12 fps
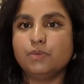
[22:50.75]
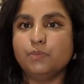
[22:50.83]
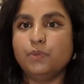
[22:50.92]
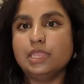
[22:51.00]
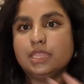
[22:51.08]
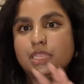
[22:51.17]

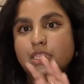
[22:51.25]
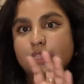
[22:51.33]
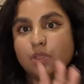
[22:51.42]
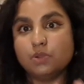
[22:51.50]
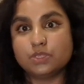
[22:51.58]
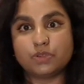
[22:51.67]
with
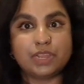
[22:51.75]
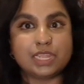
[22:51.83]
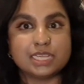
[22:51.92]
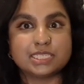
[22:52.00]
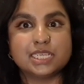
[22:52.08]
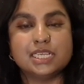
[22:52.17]
those 3
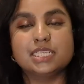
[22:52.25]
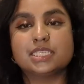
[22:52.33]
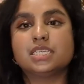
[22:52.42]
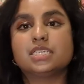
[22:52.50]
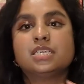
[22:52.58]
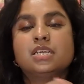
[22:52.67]
kisses
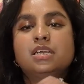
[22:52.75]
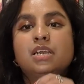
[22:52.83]
and